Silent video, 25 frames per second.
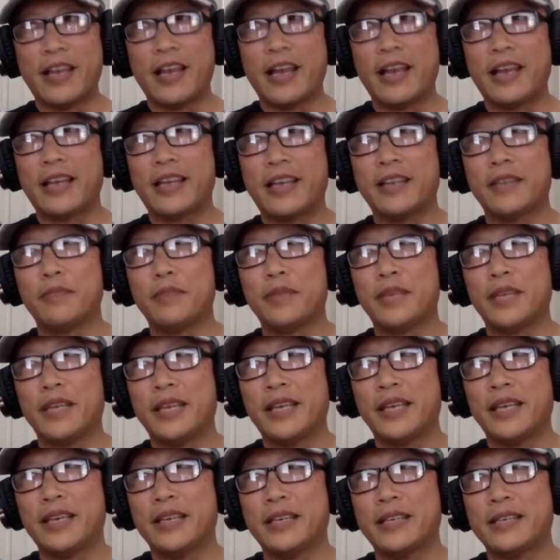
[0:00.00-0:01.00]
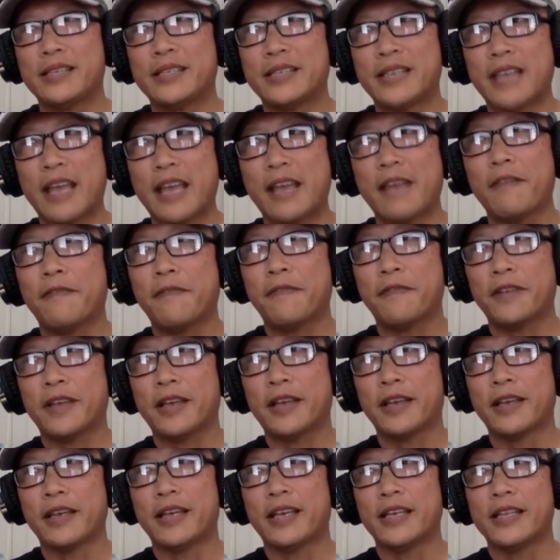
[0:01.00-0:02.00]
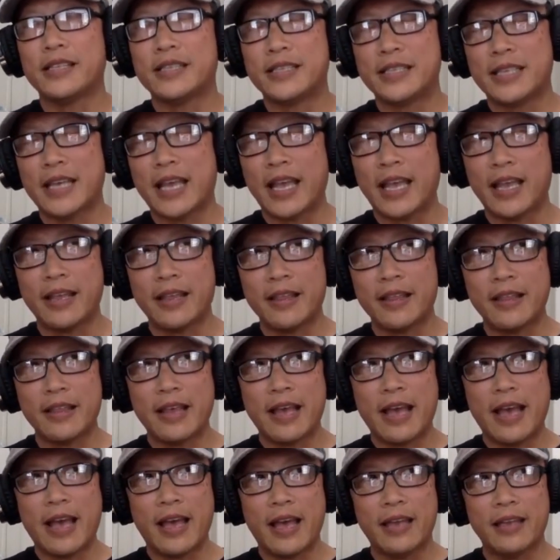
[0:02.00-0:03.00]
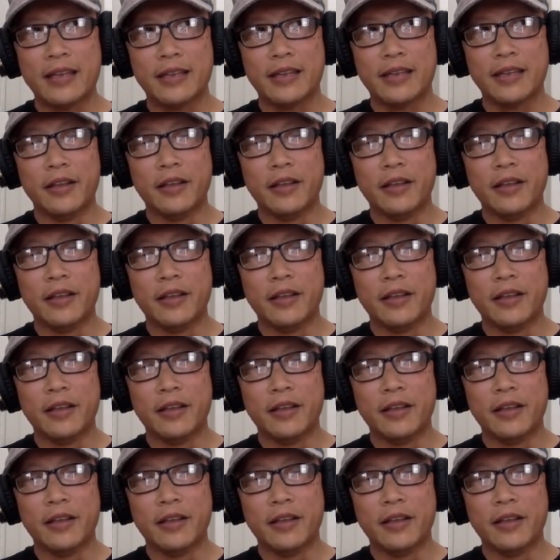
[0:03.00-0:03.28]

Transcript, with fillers: I could be safe in saying that